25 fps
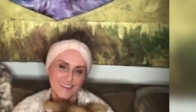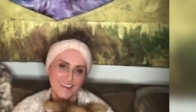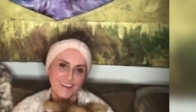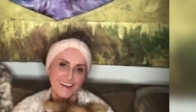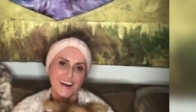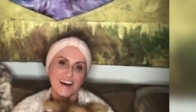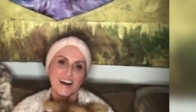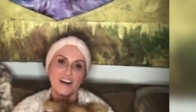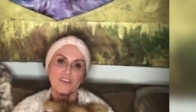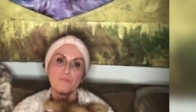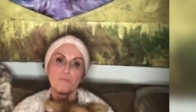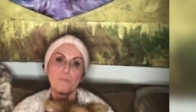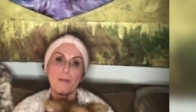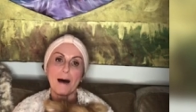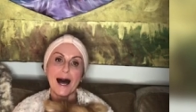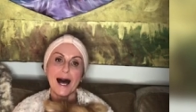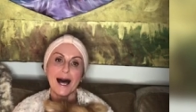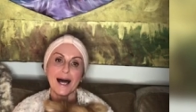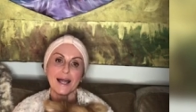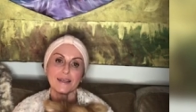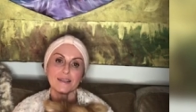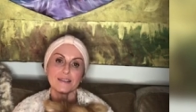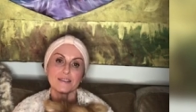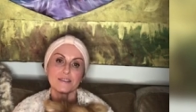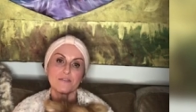have
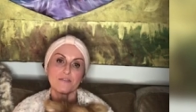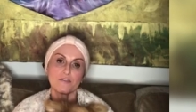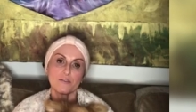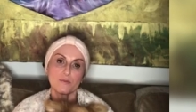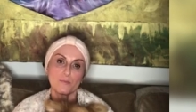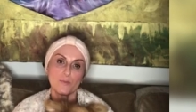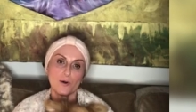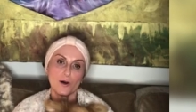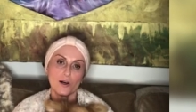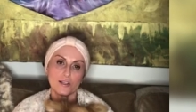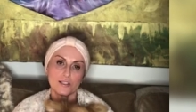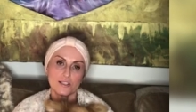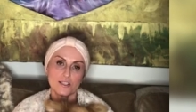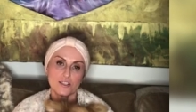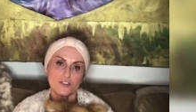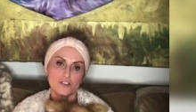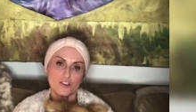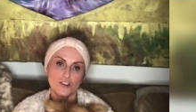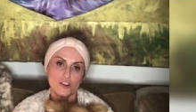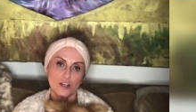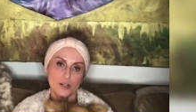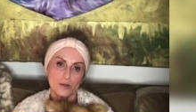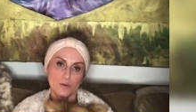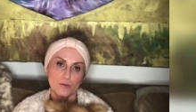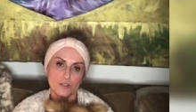banned from Pause and
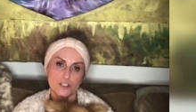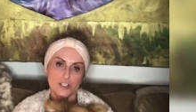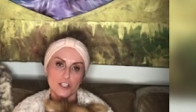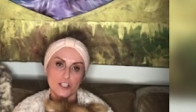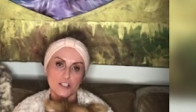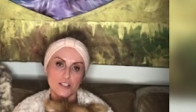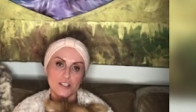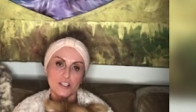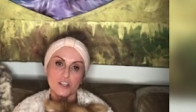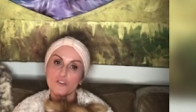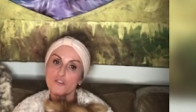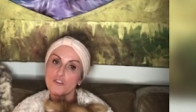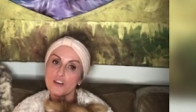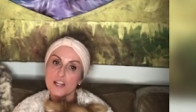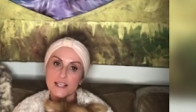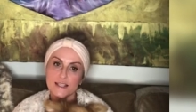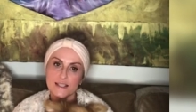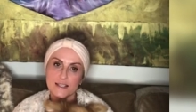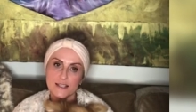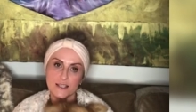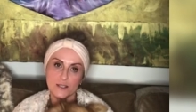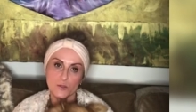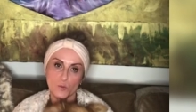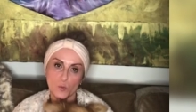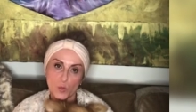Joy, which is
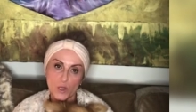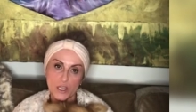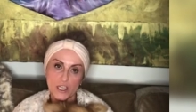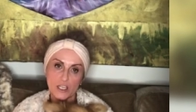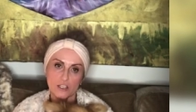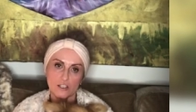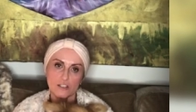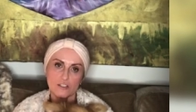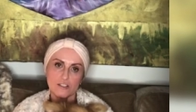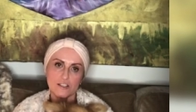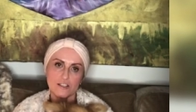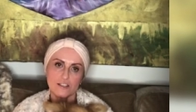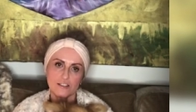crazy and weird.